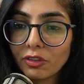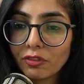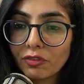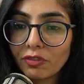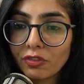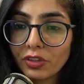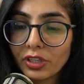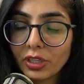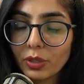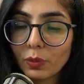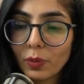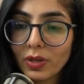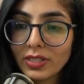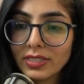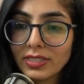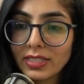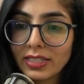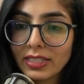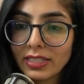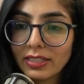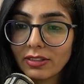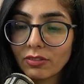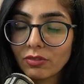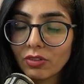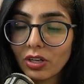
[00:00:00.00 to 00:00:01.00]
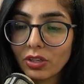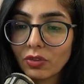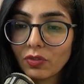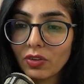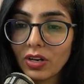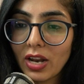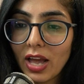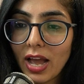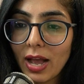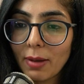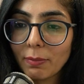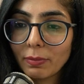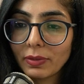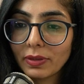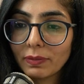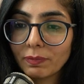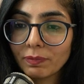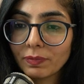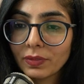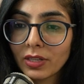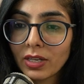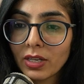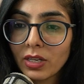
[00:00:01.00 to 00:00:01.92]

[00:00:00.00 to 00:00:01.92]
of frequency, what will happen?